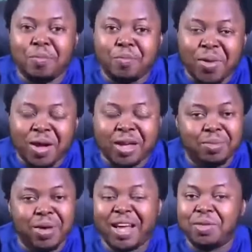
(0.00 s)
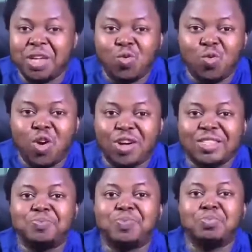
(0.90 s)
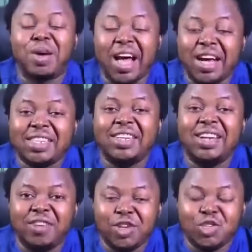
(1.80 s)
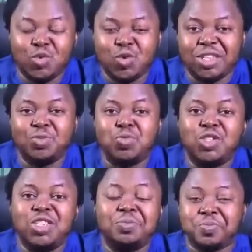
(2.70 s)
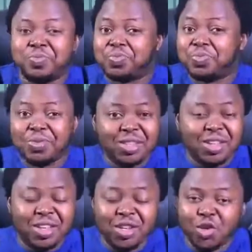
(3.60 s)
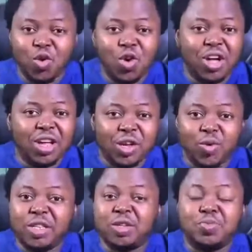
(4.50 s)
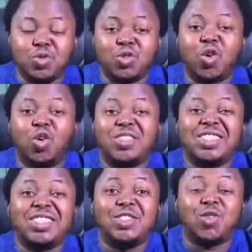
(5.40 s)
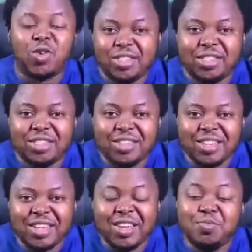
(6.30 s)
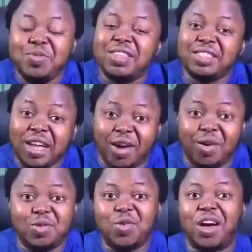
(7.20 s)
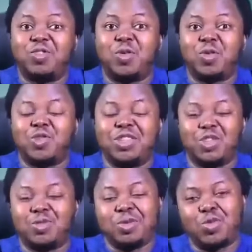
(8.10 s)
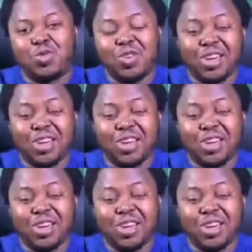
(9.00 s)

market making works by adding leverage to it. It's putting, liquidity pools on steroids. It means now you have the opportunity to be able to